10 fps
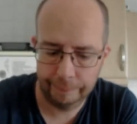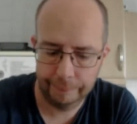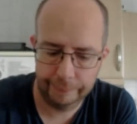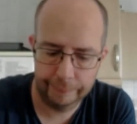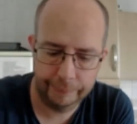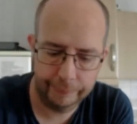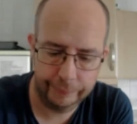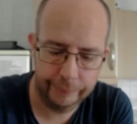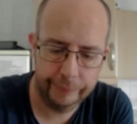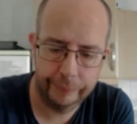
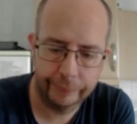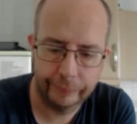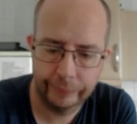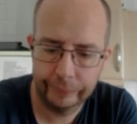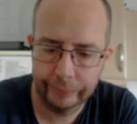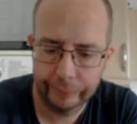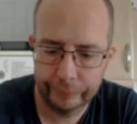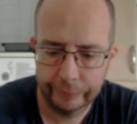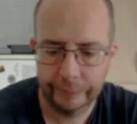(no one is talking)